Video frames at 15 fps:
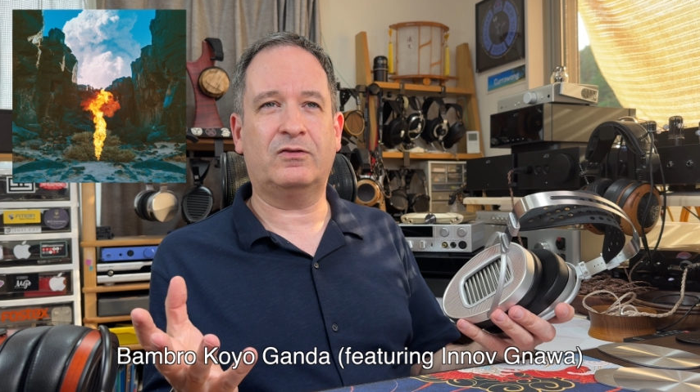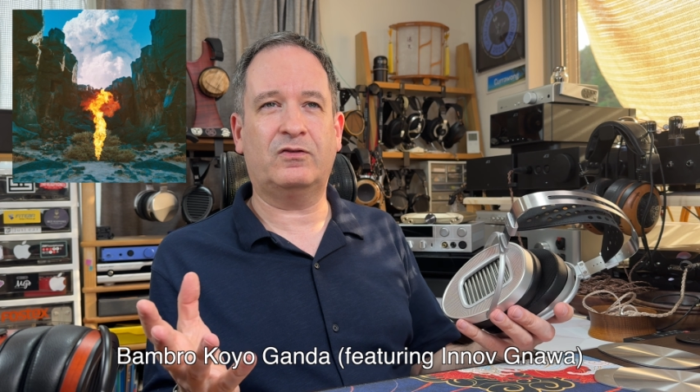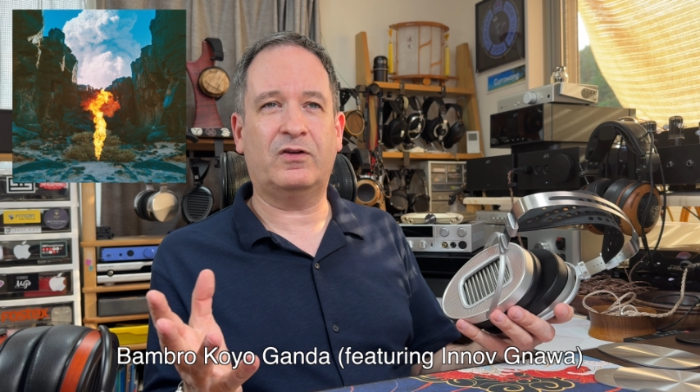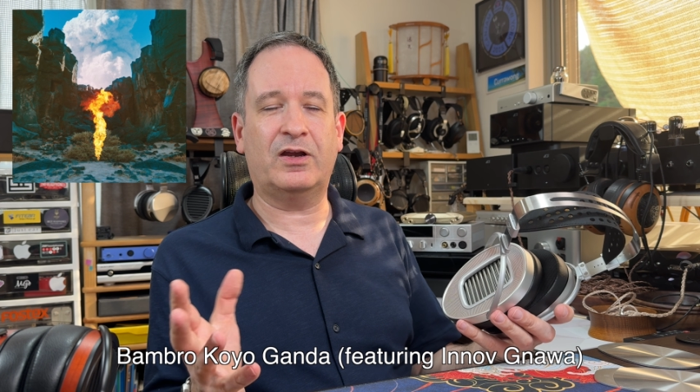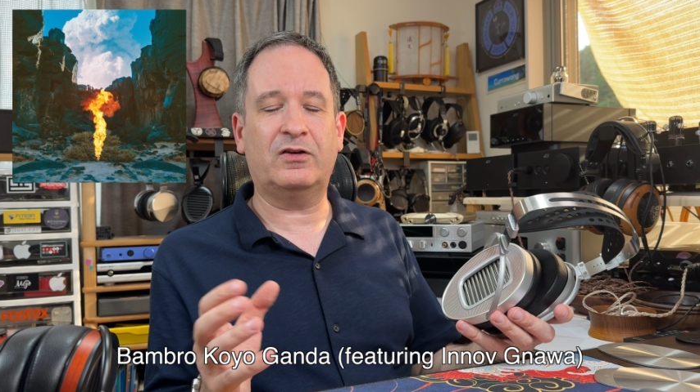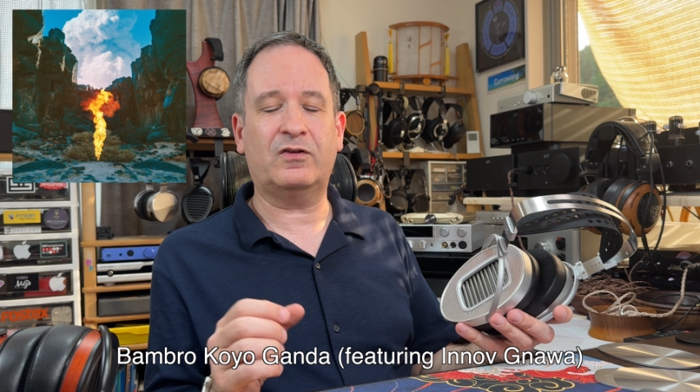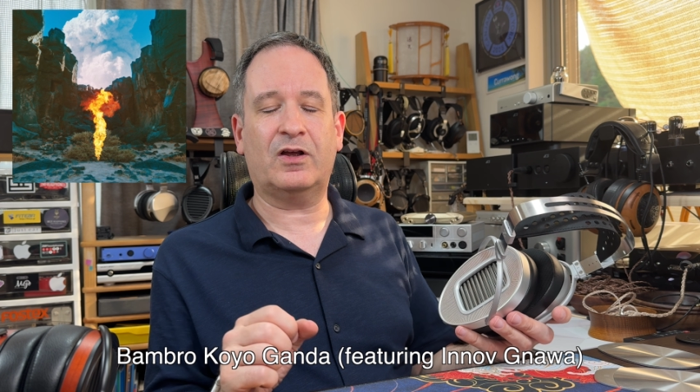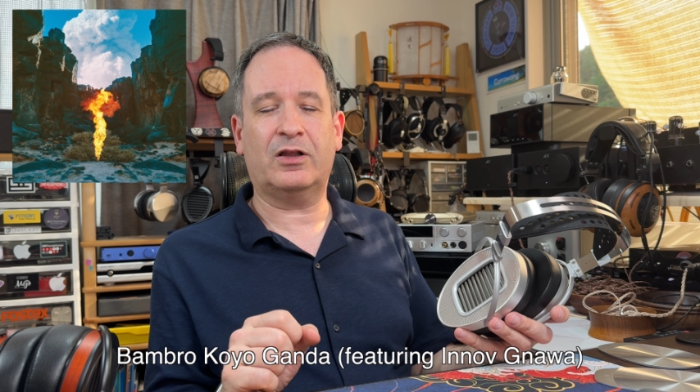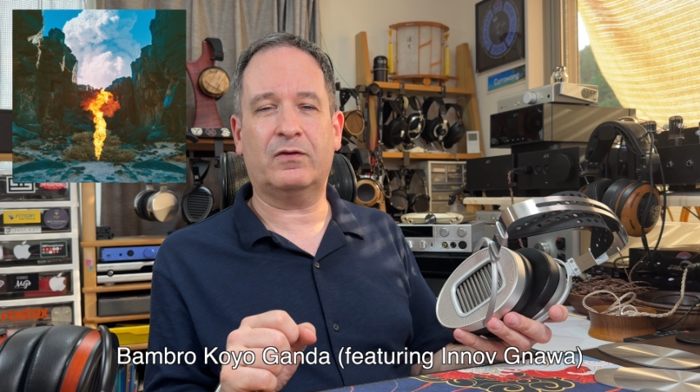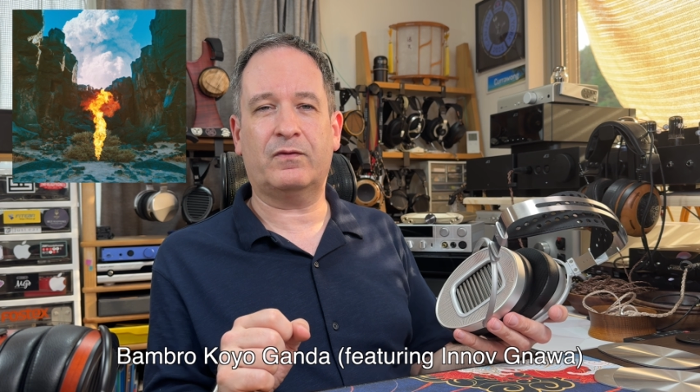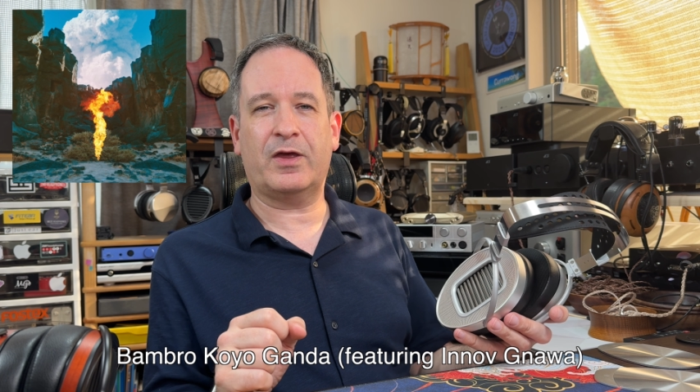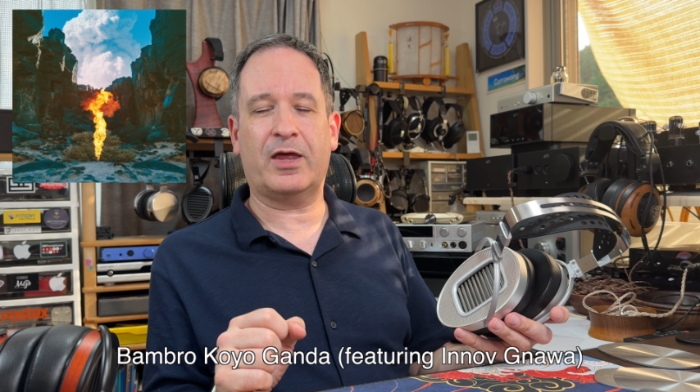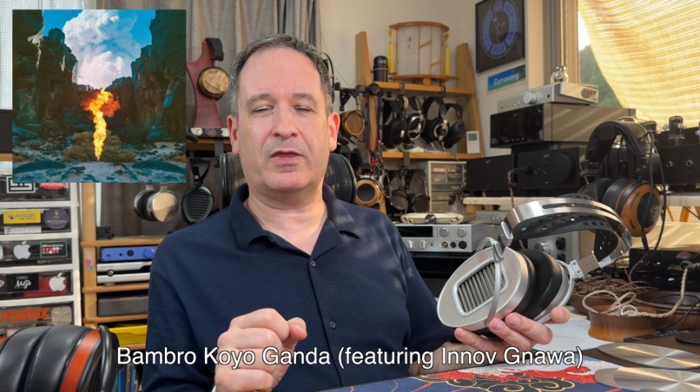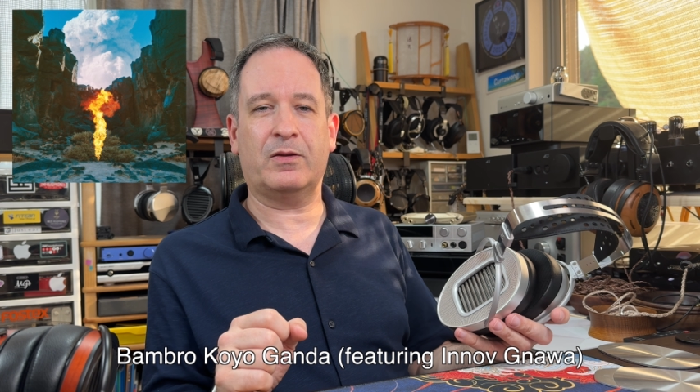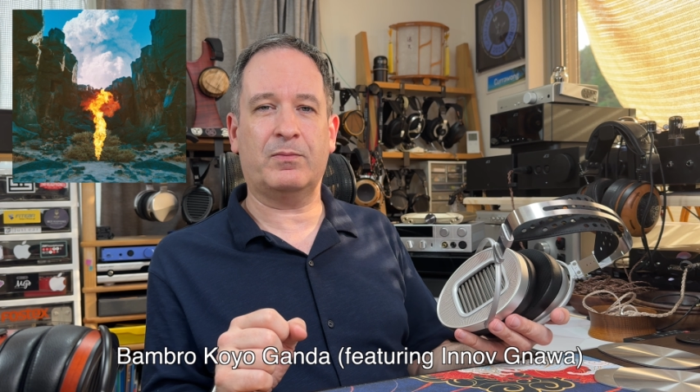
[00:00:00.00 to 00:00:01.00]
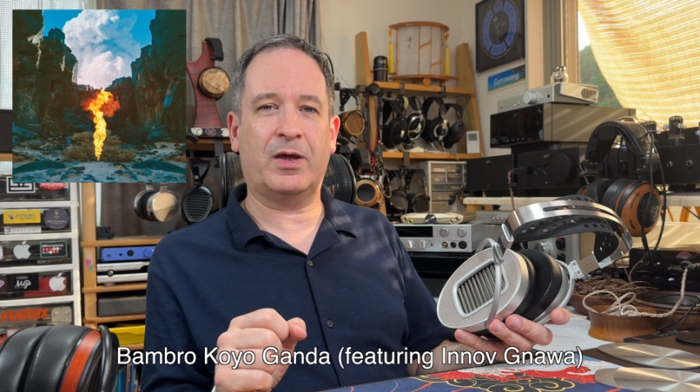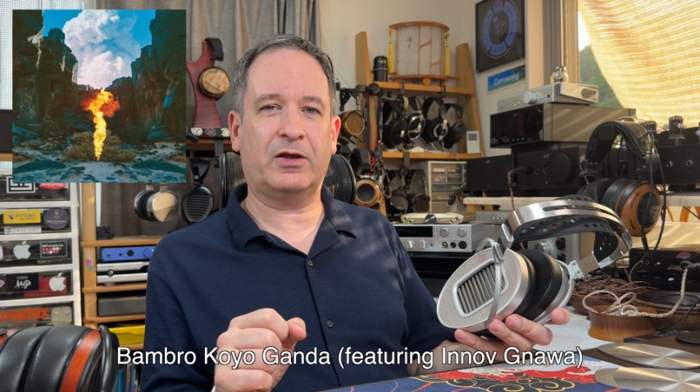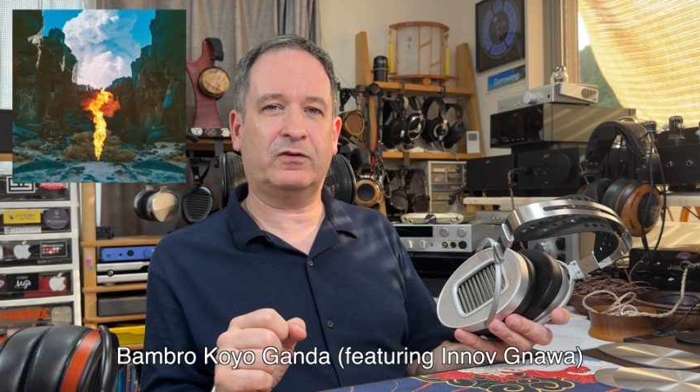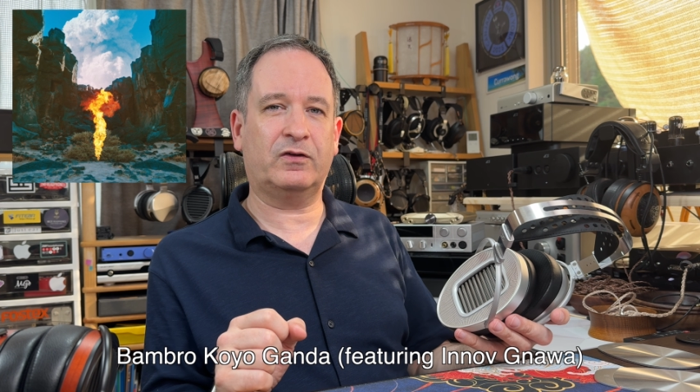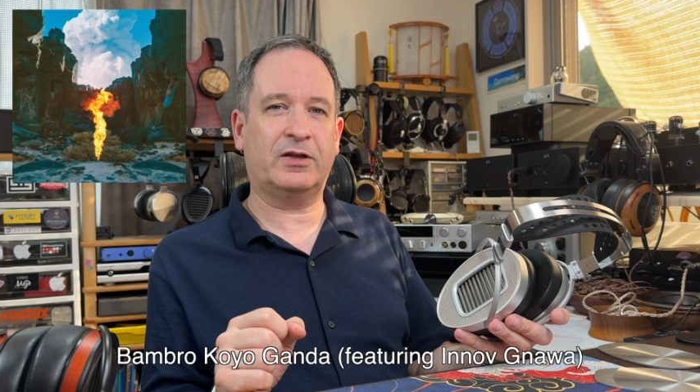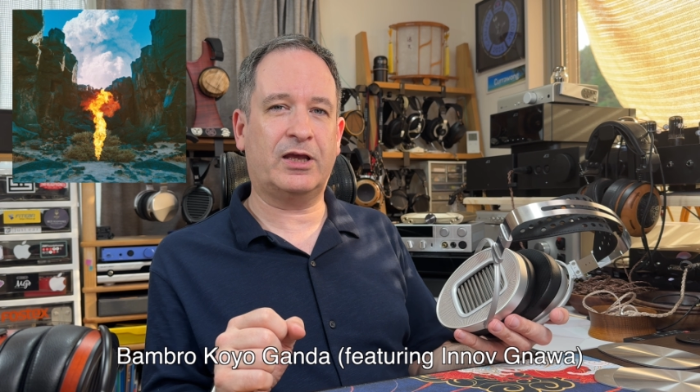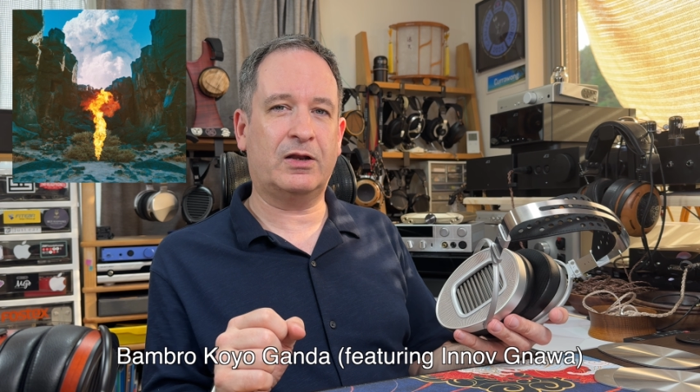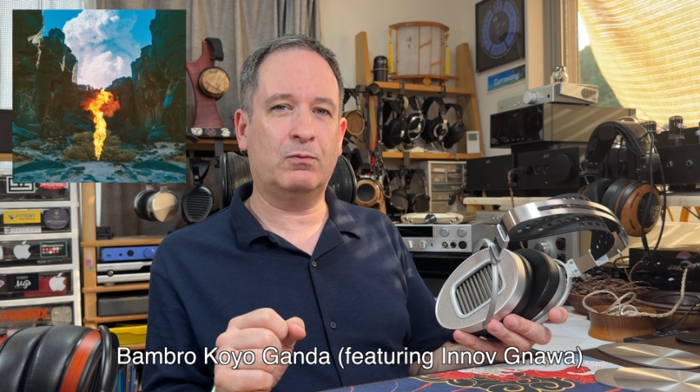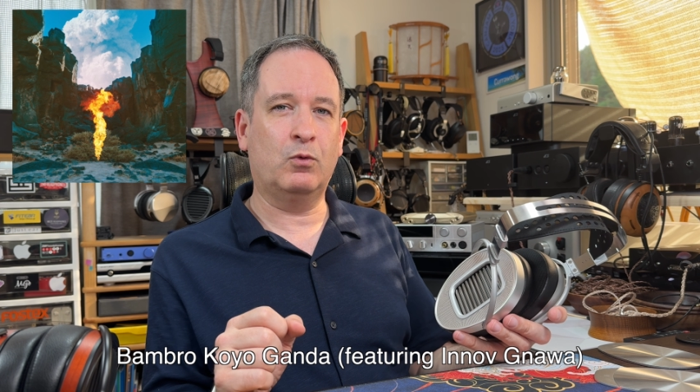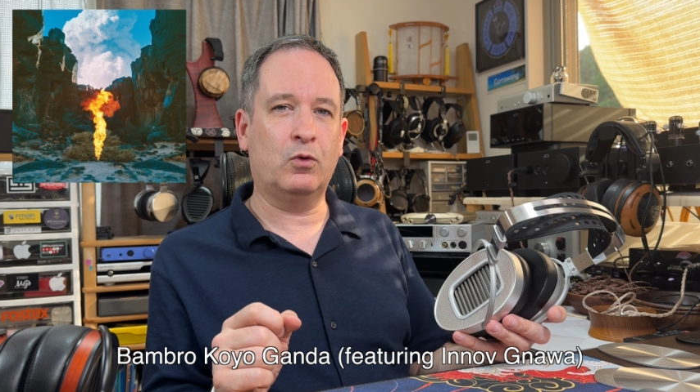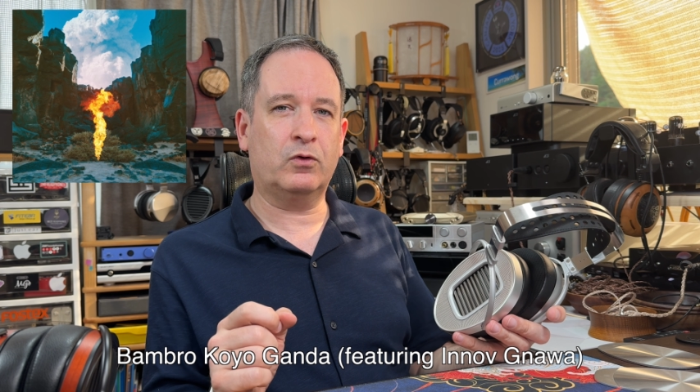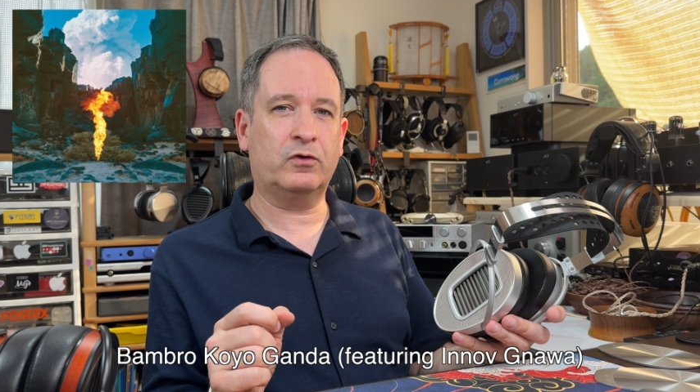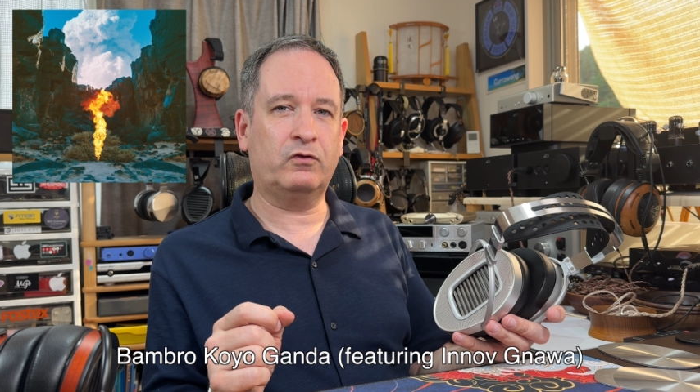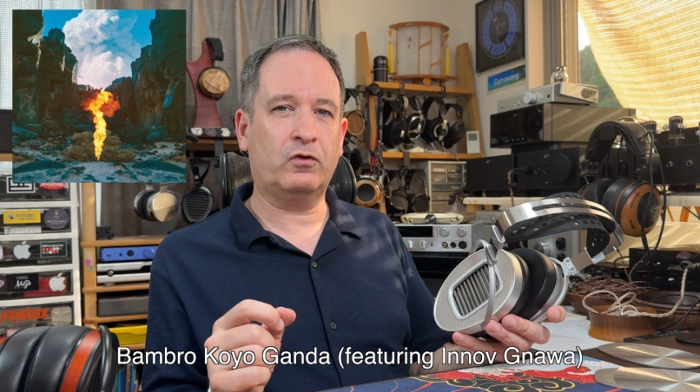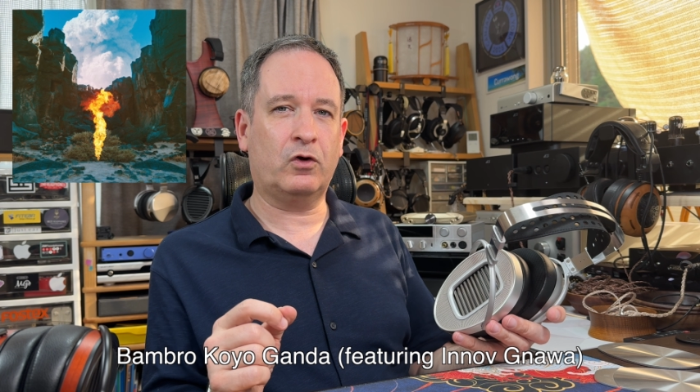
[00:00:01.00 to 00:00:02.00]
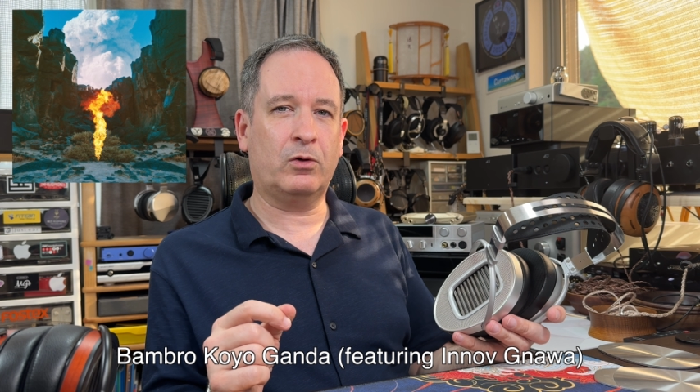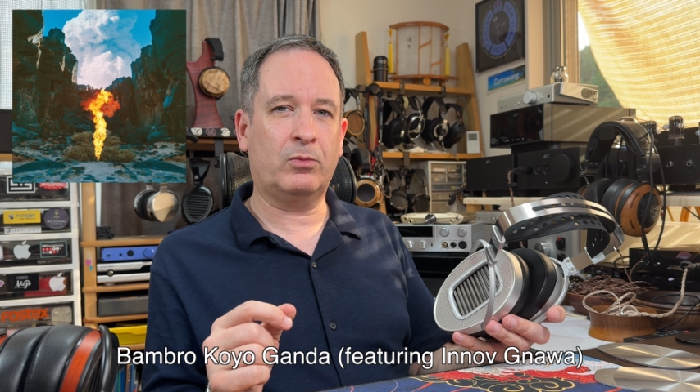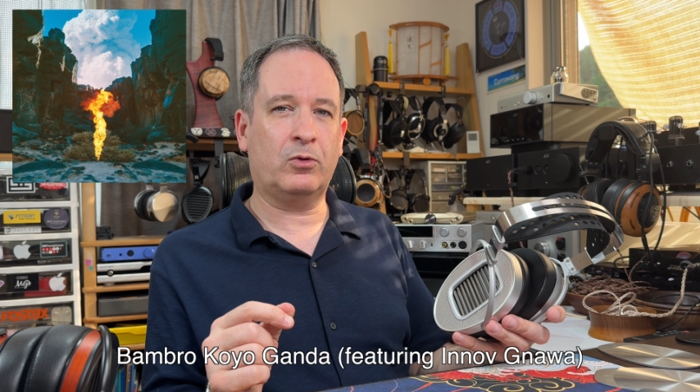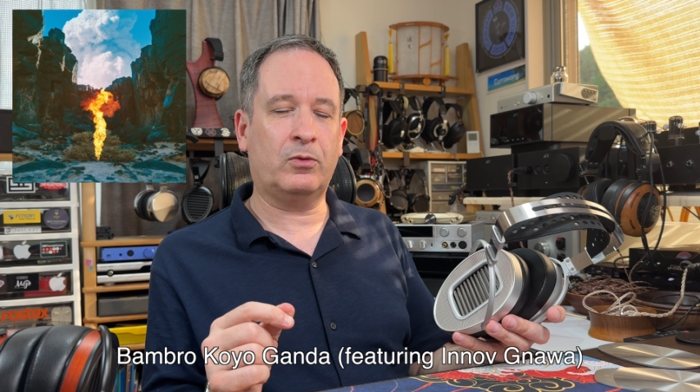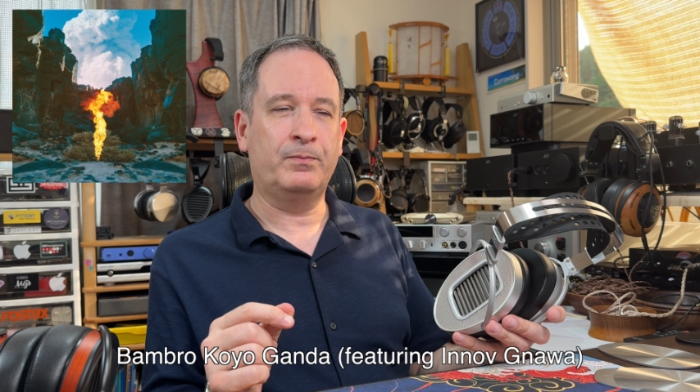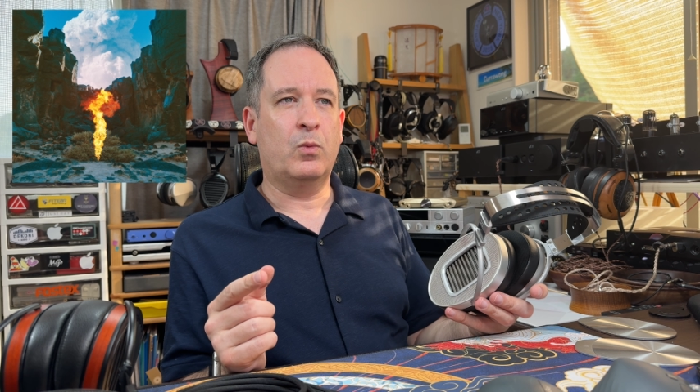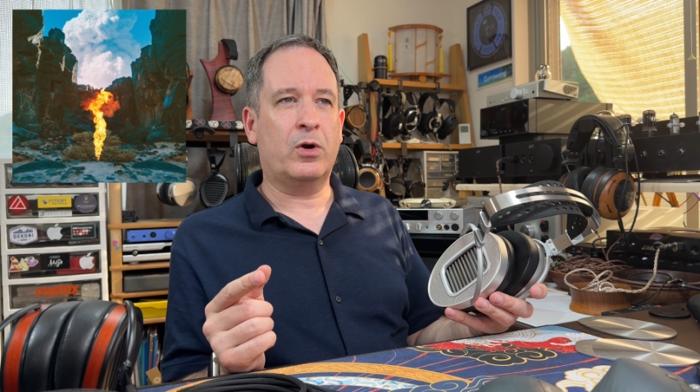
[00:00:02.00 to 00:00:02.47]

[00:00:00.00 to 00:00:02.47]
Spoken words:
detail of that makes it, again, more enjoyable.